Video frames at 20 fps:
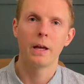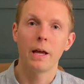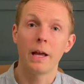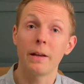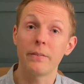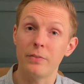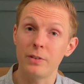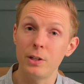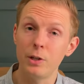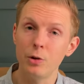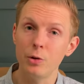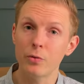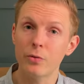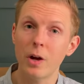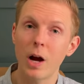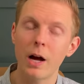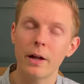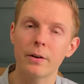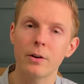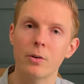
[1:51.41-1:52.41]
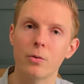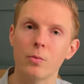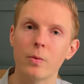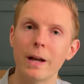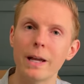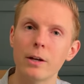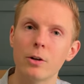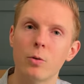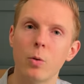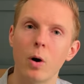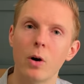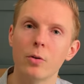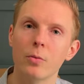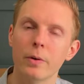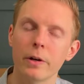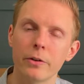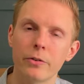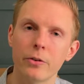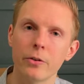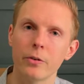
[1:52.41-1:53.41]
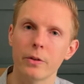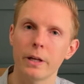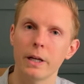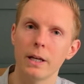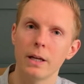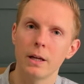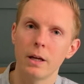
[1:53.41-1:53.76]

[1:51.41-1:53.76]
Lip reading: If you've gotten a rate quote recently,